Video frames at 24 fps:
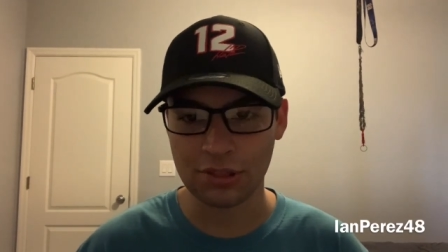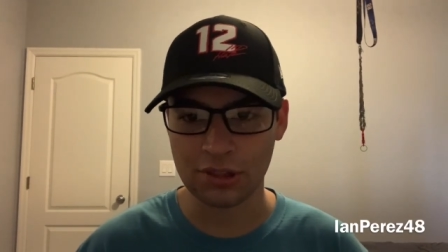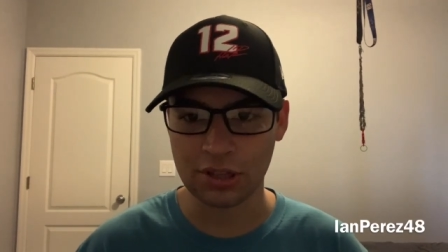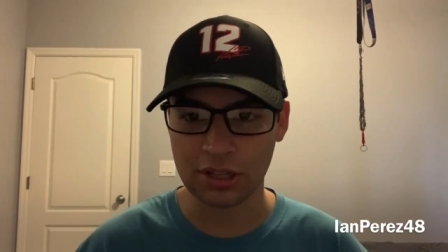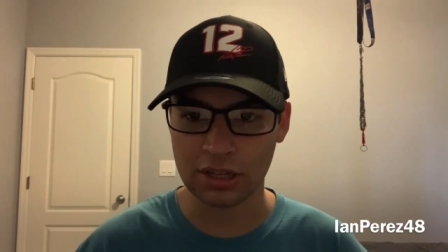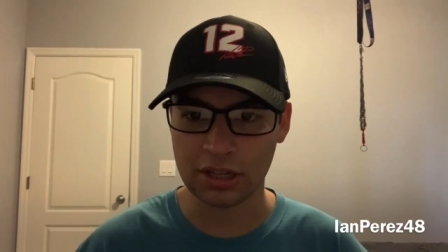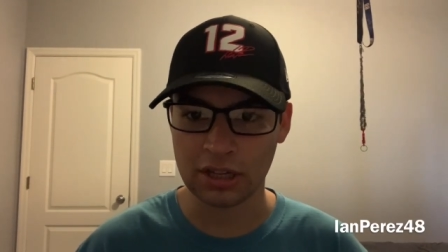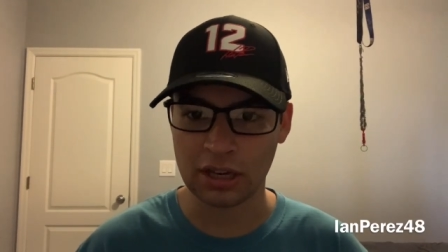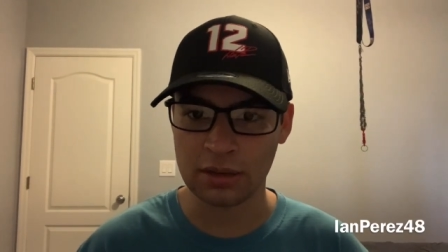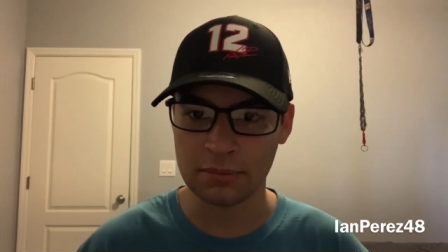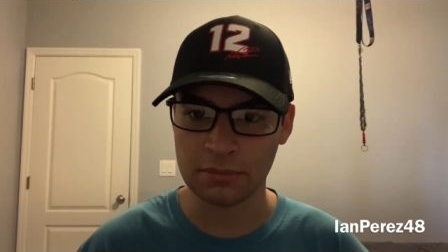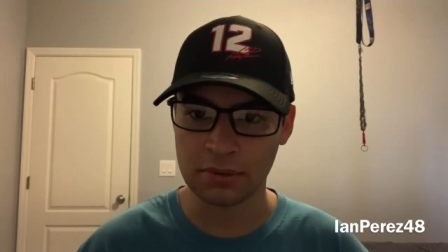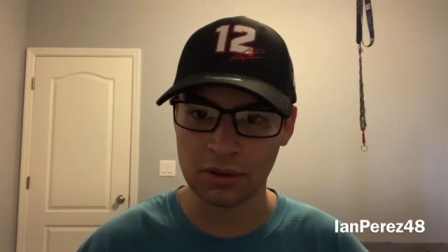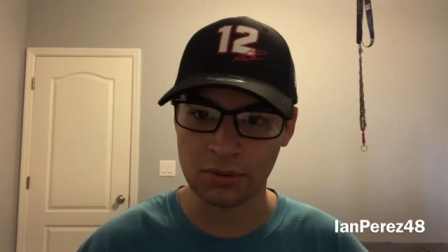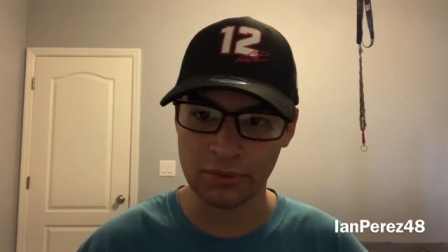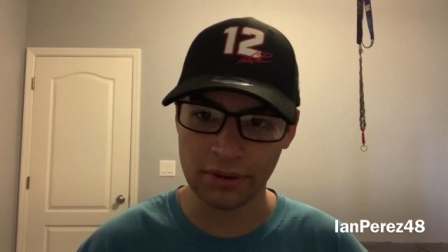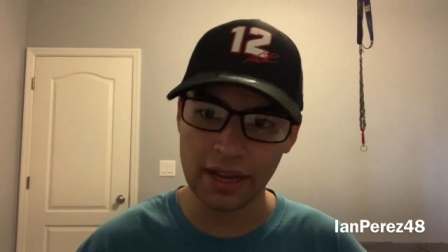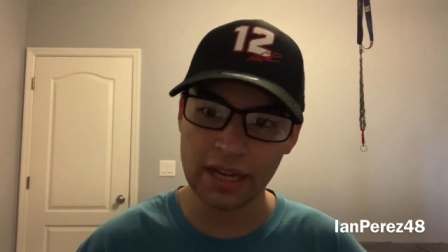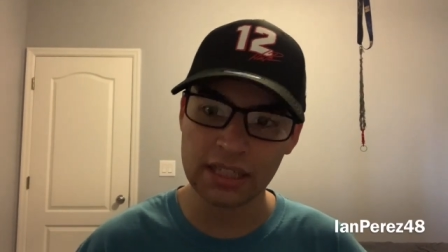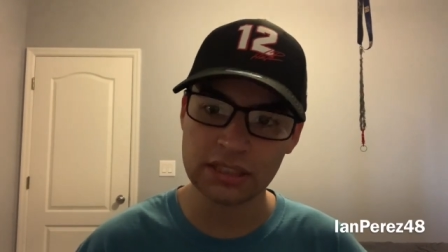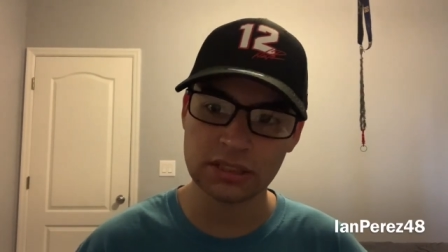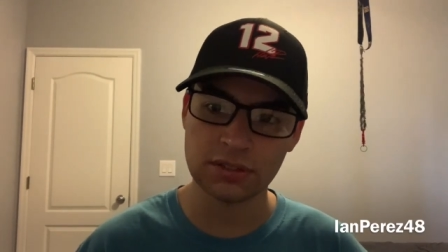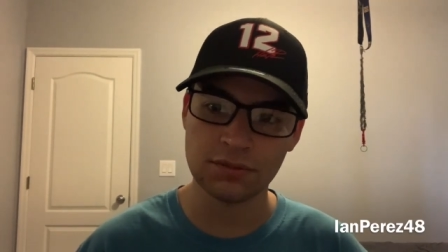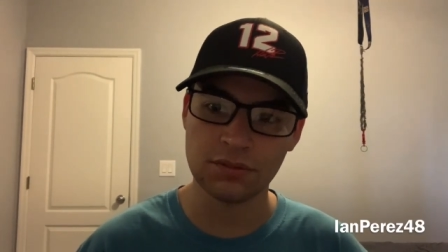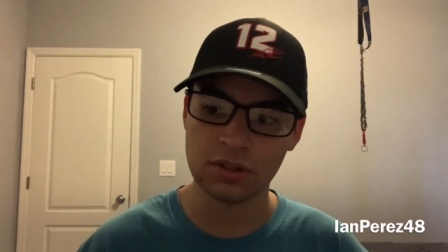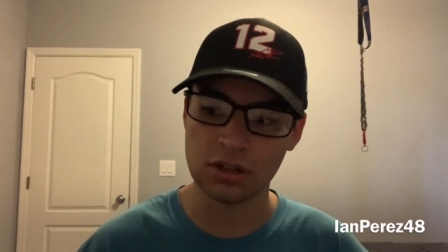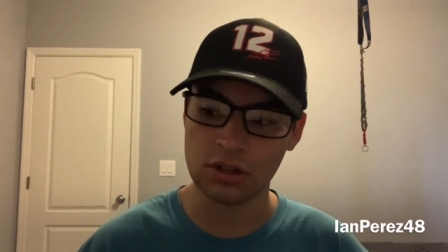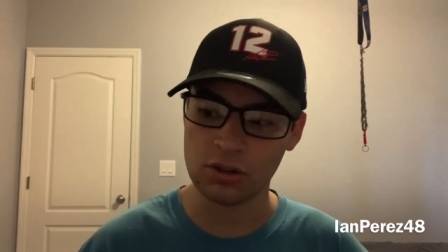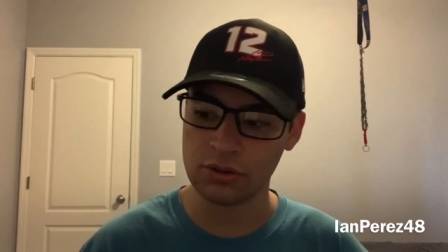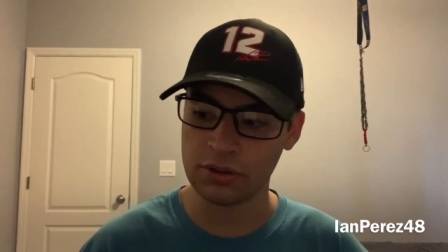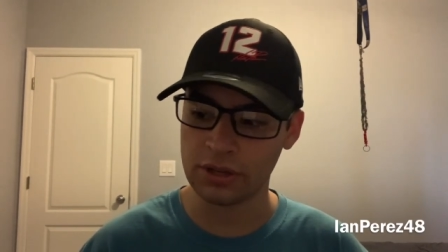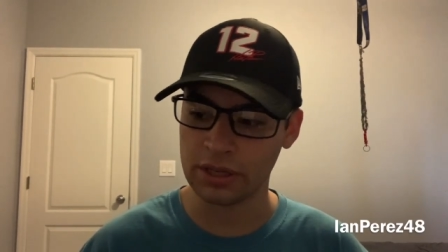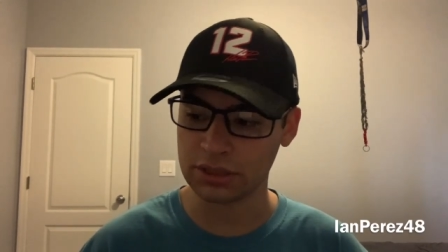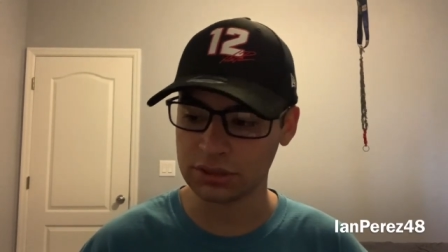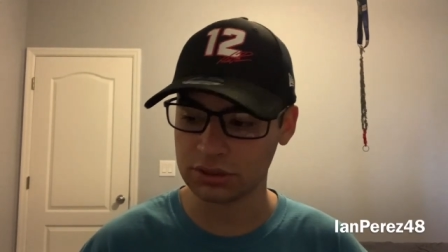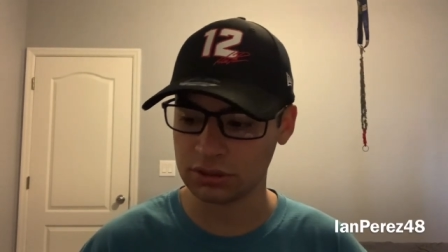thing on my reaction video
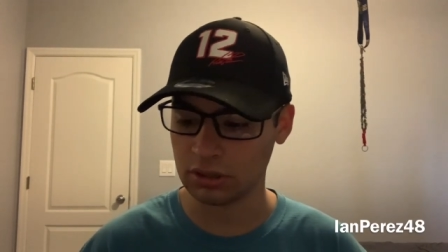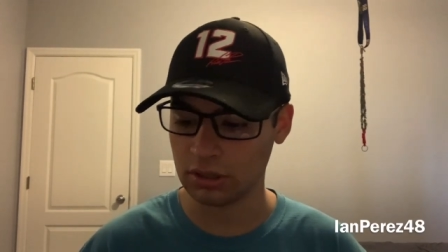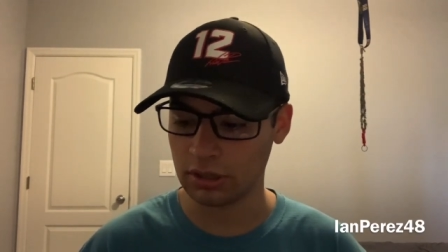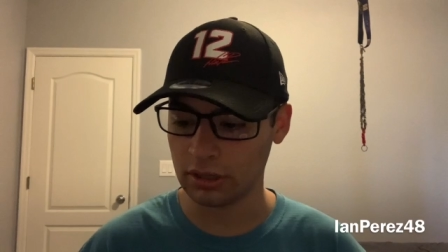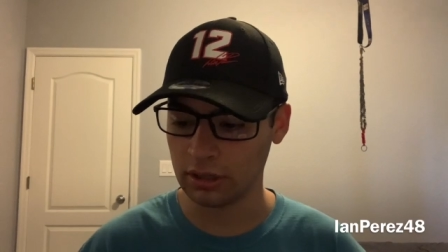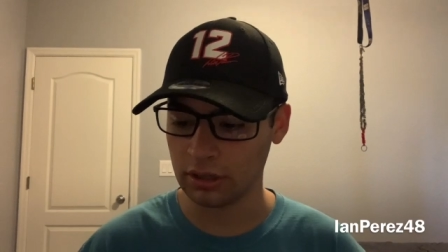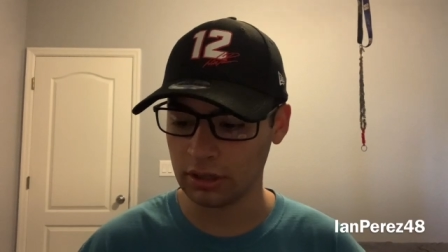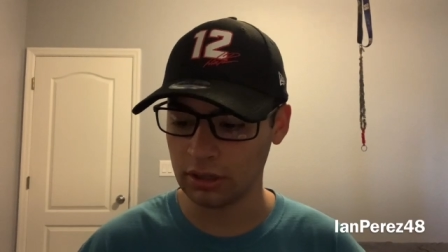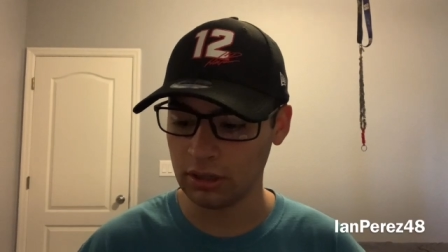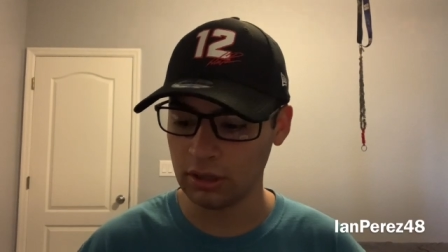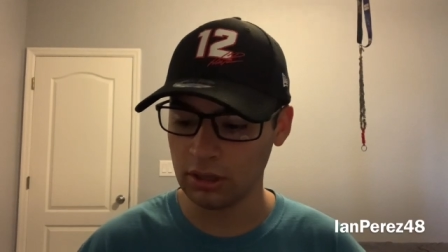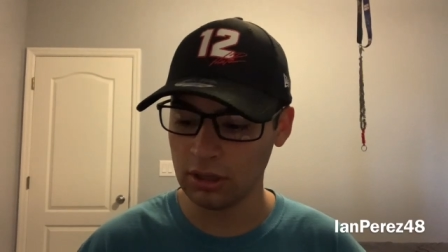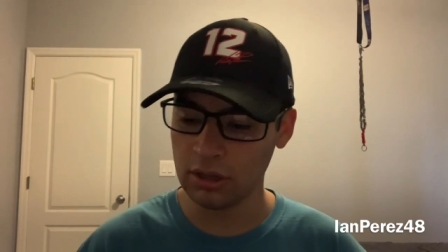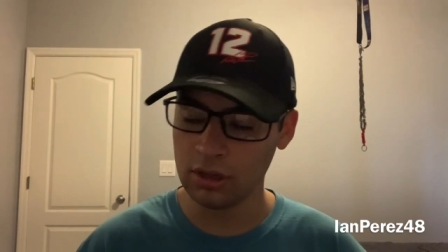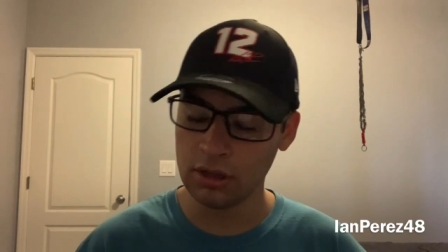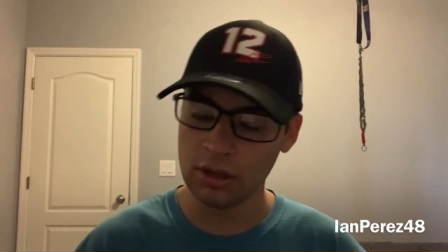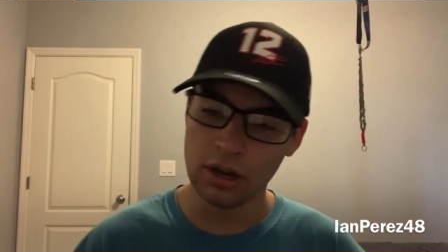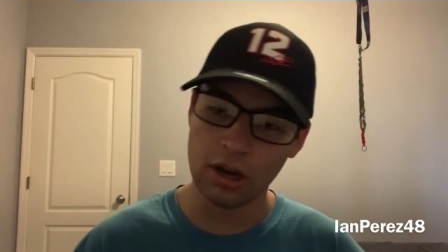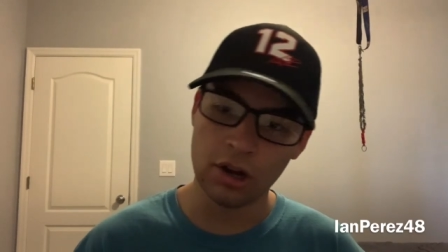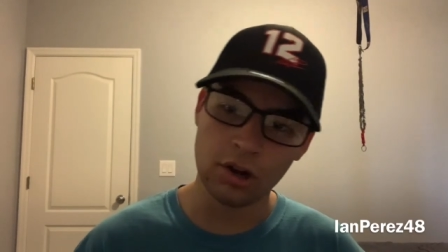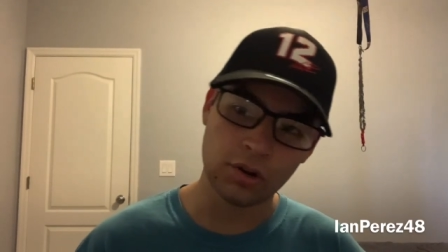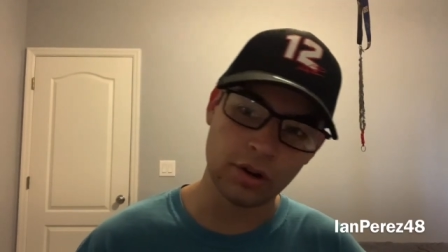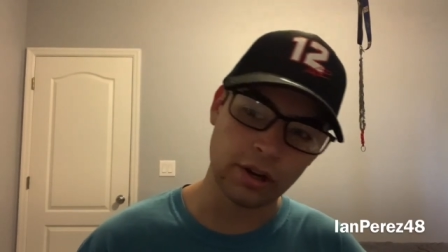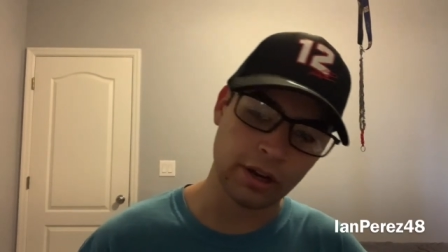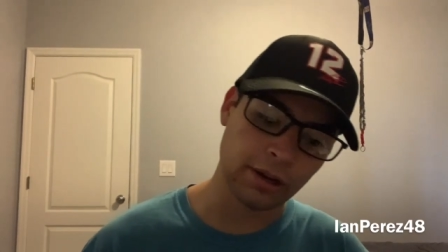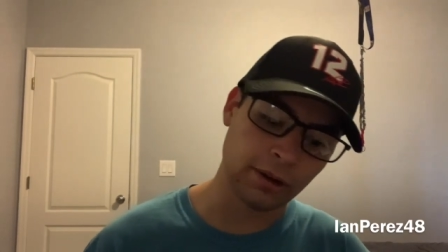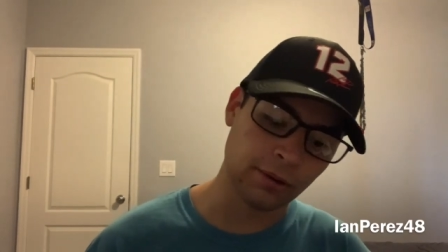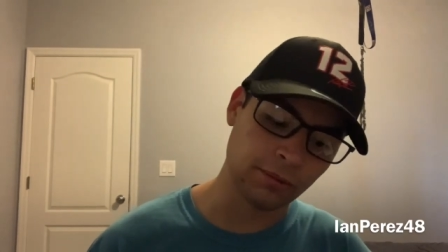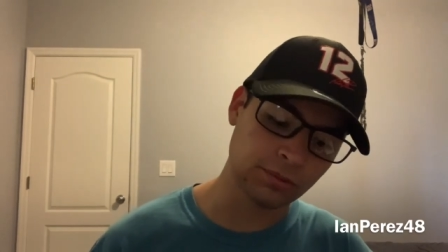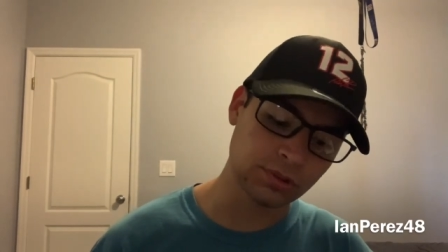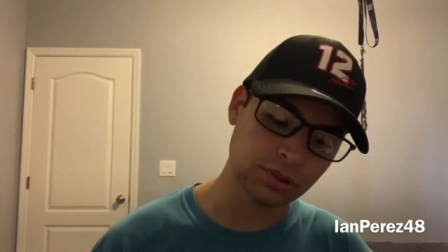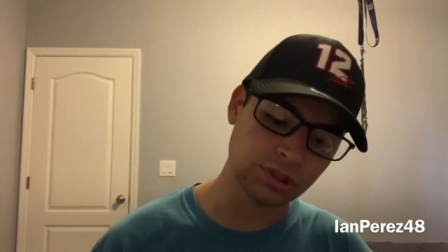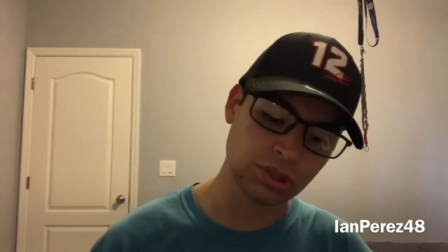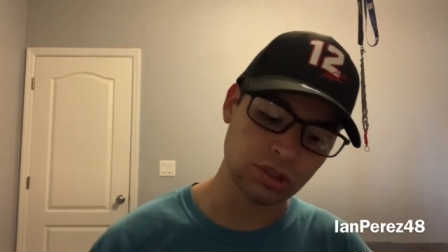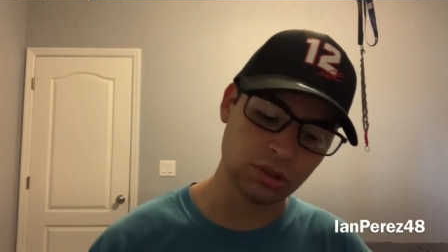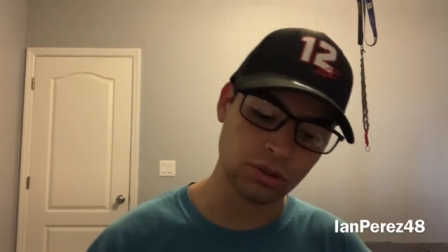yesterday. Okay,
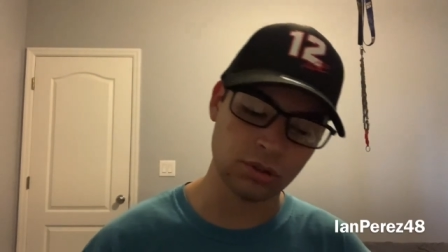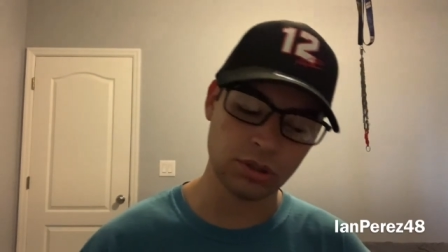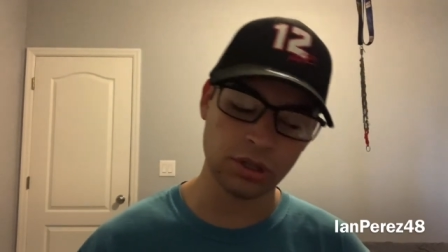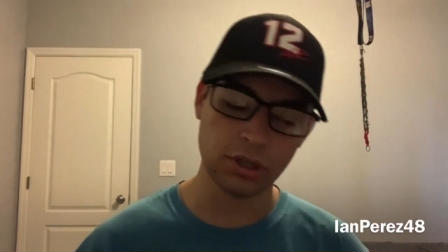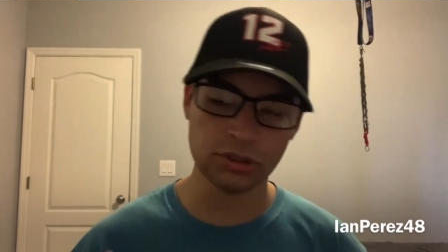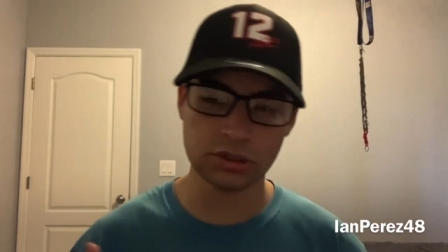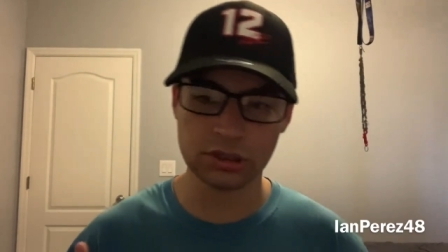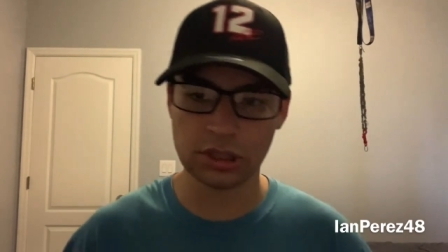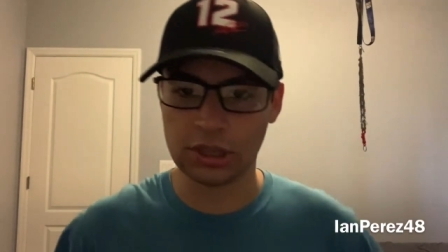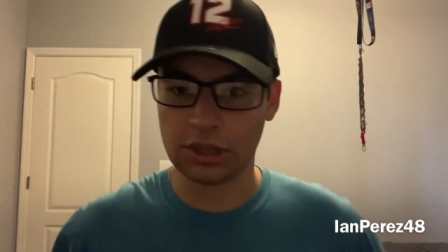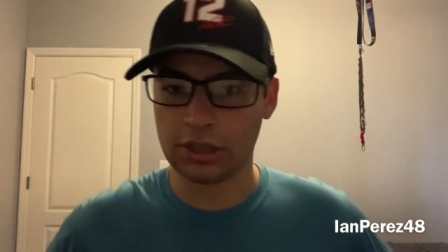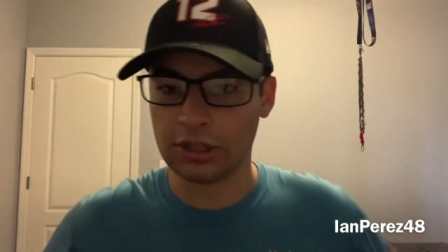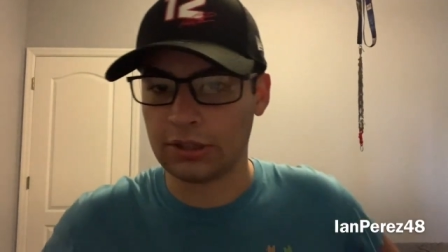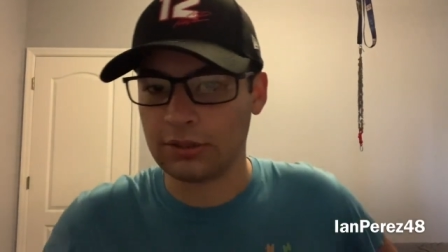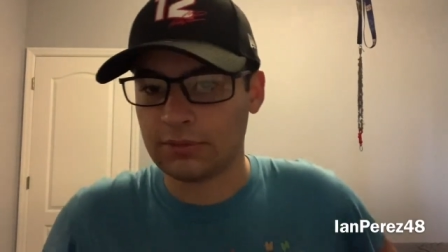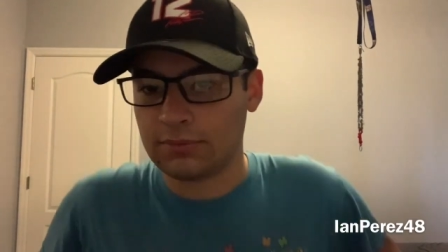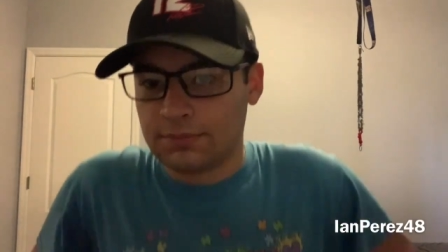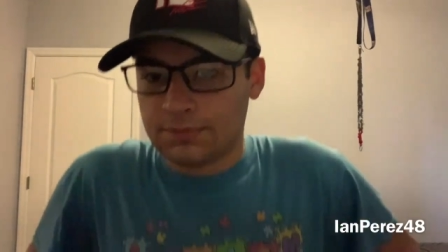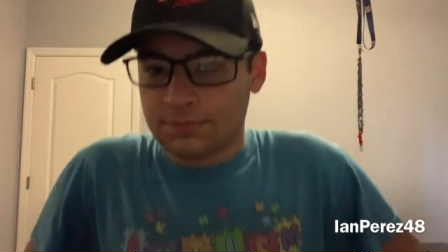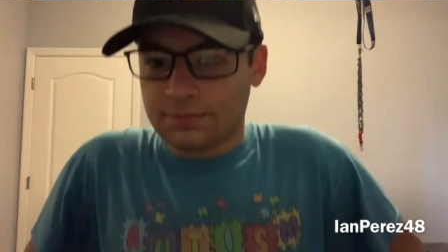so here's the thing.